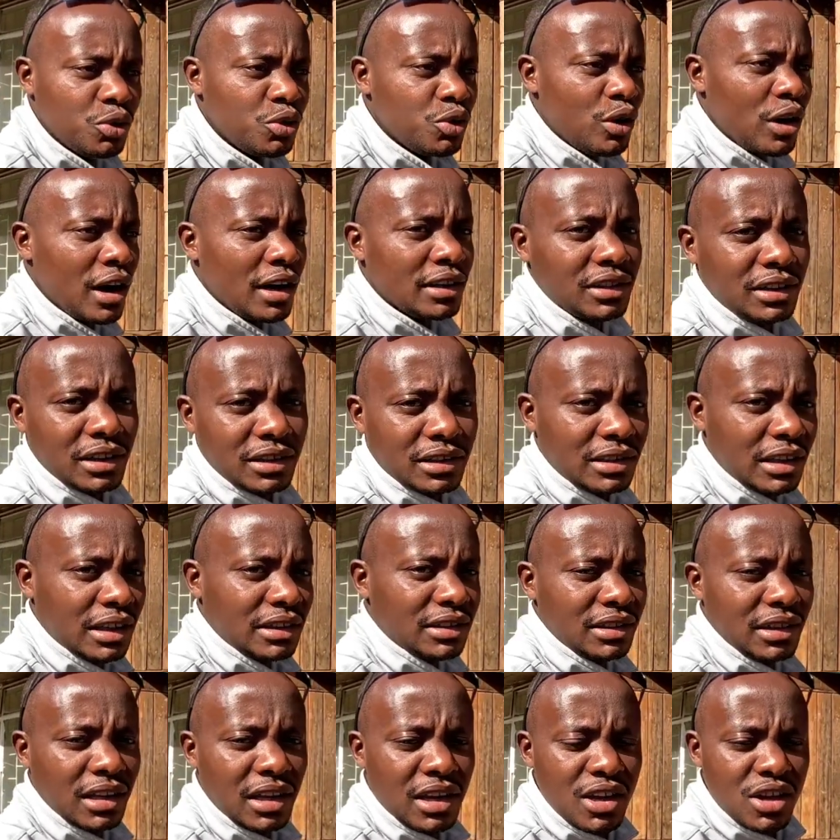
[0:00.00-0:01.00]
with your
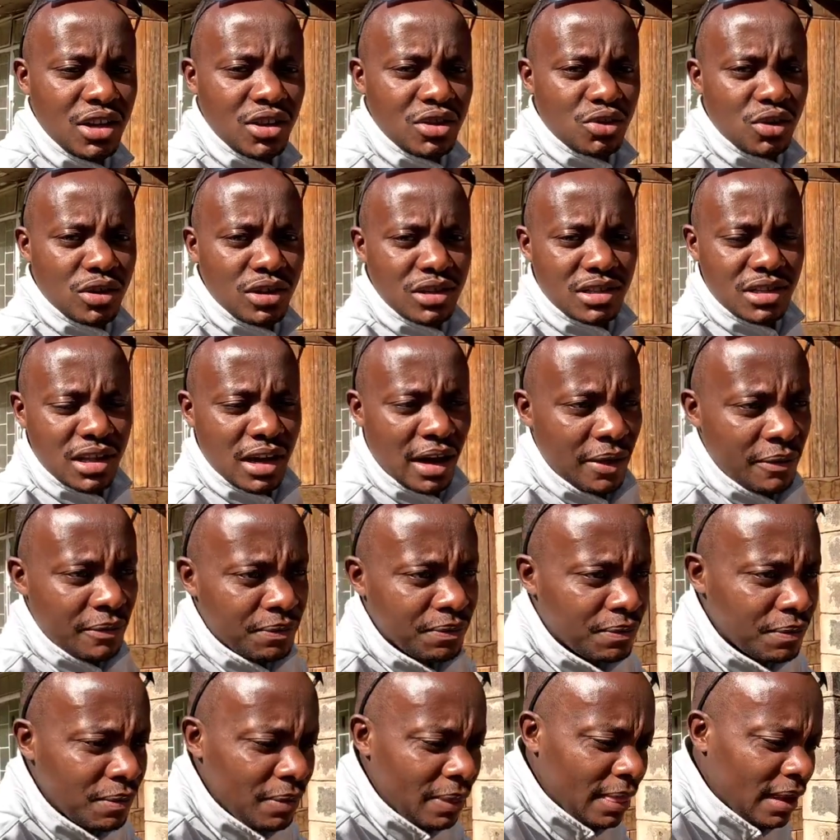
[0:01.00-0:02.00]
ancestors. So
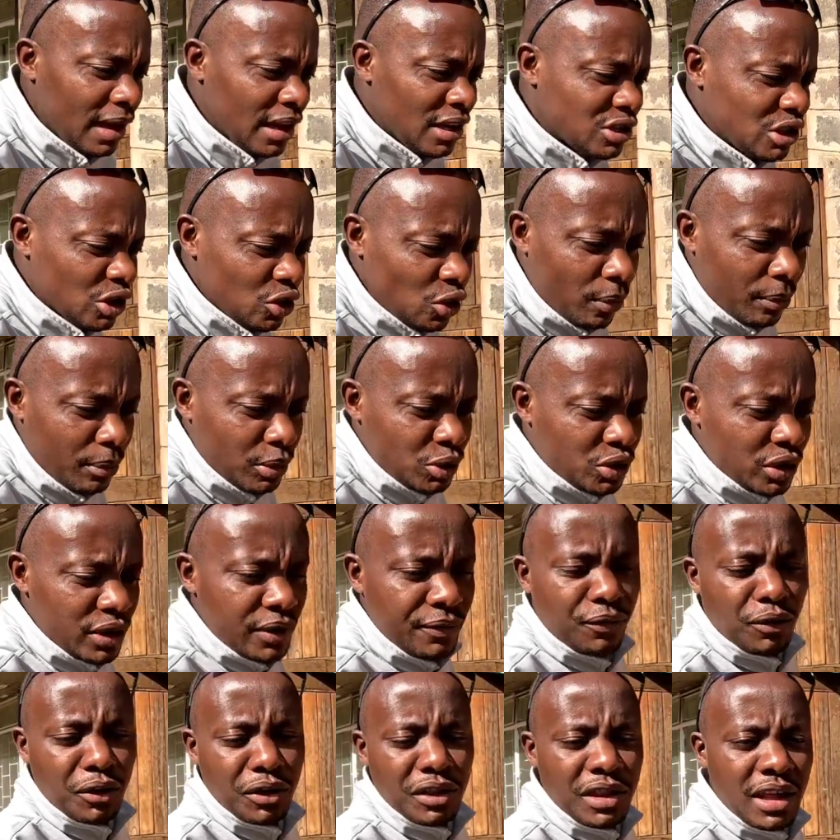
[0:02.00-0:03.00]
it's an
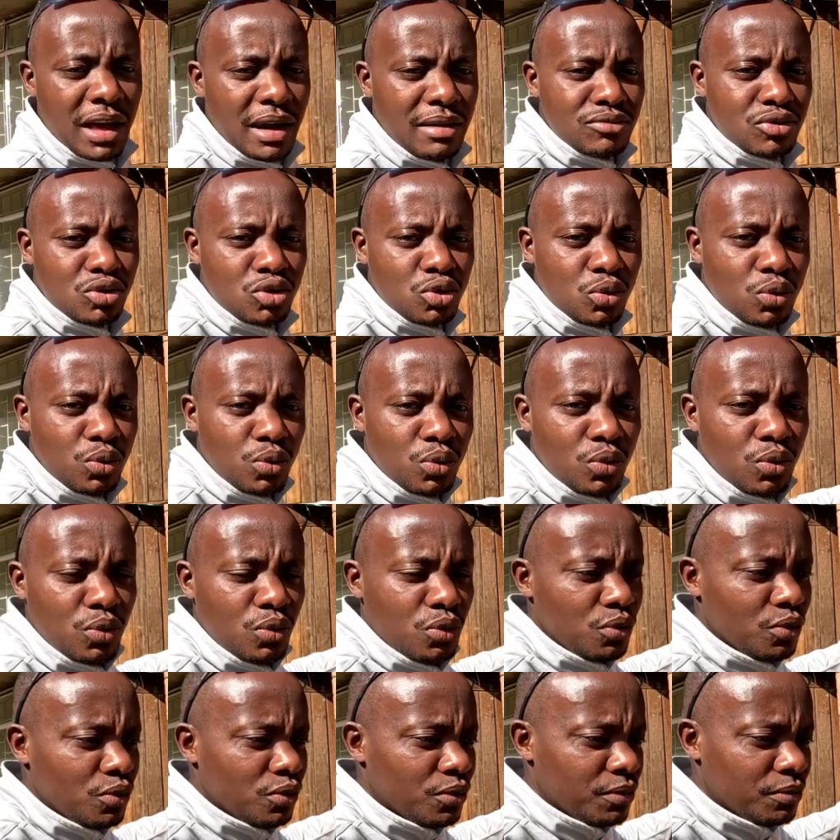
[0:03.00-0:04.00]
opportunity for them
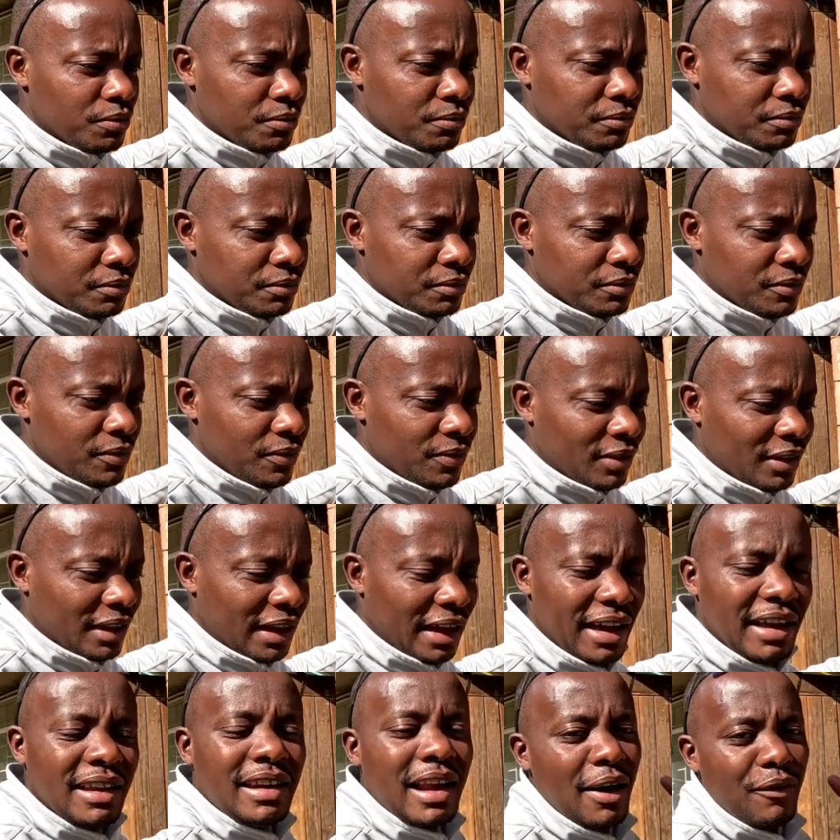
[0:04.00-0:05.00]
to.
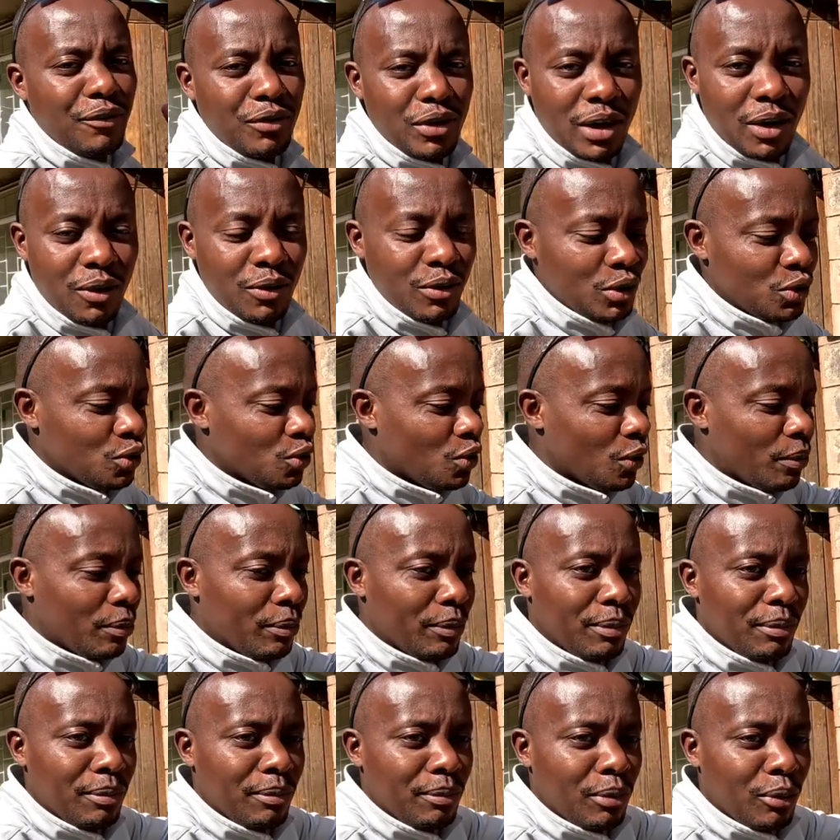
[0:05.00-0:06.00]
In Africa, we do
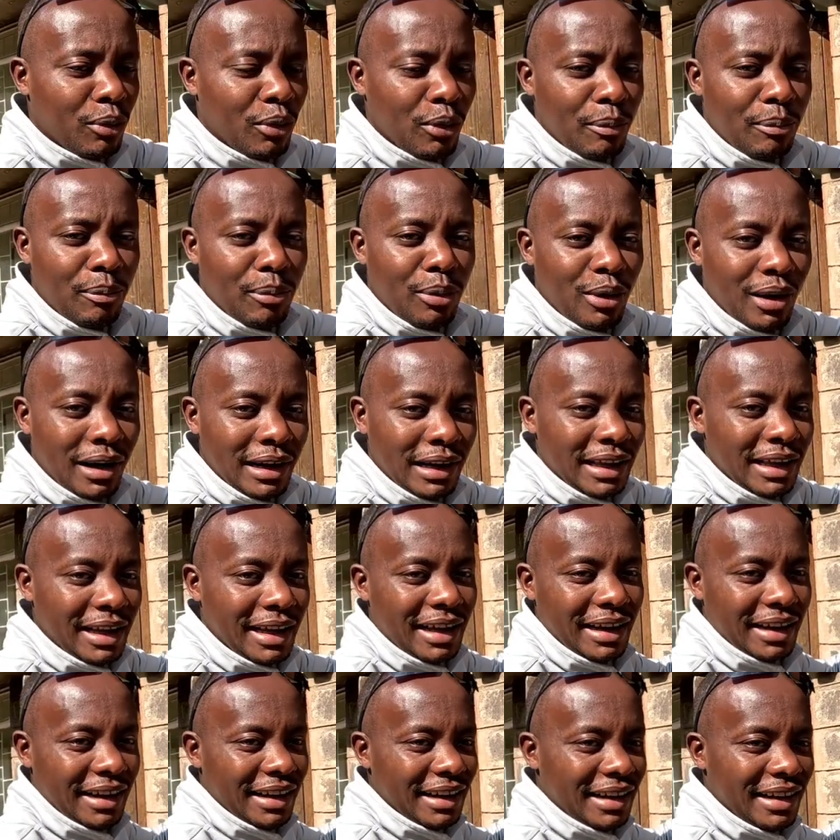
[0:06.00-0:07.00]
pour
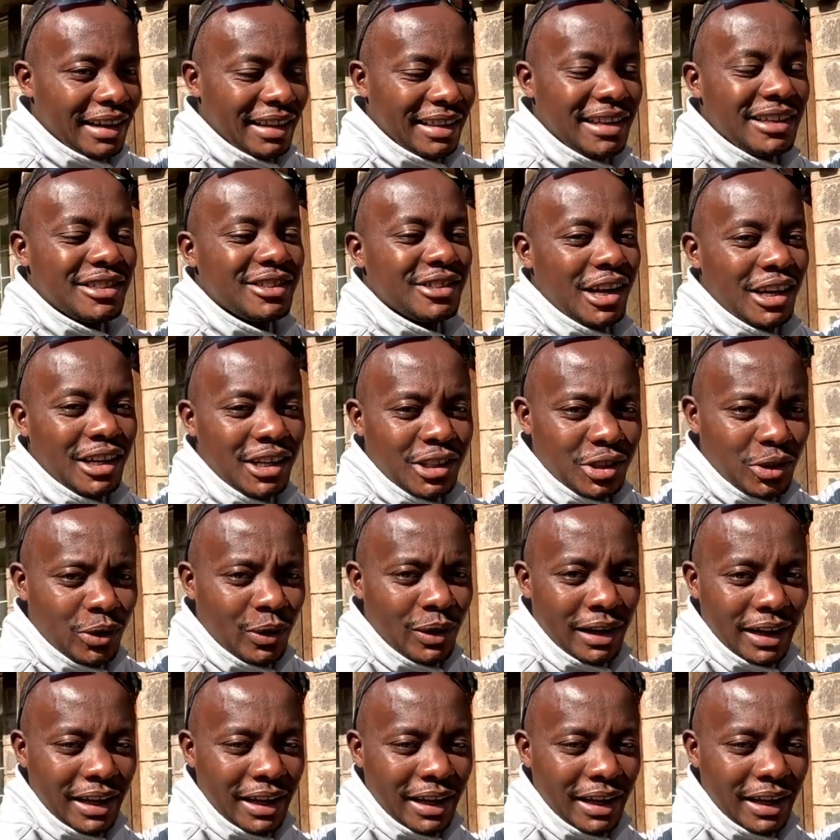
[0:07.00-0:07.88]
liquor. The traditional